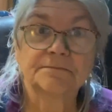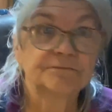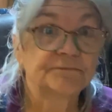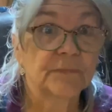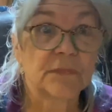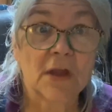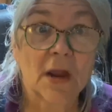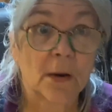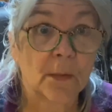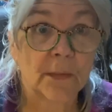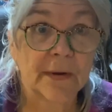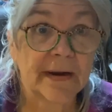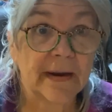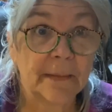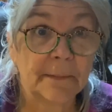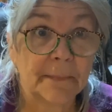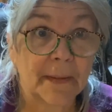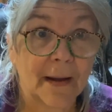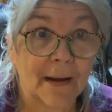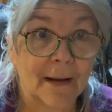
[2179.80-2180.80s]
no, we
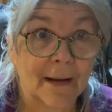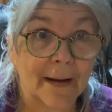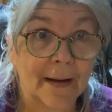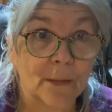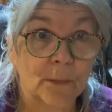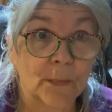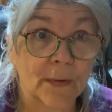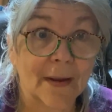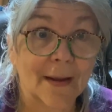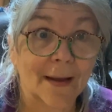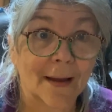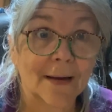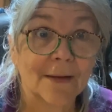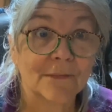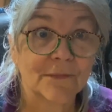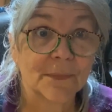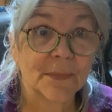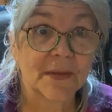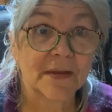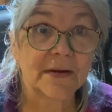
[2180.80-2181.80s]
didn't buy it. We got it
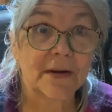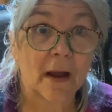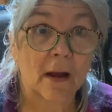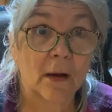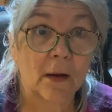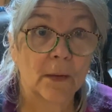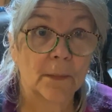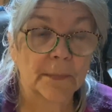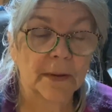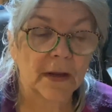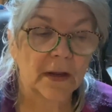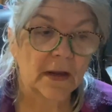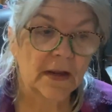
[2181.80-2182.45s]
from the dump.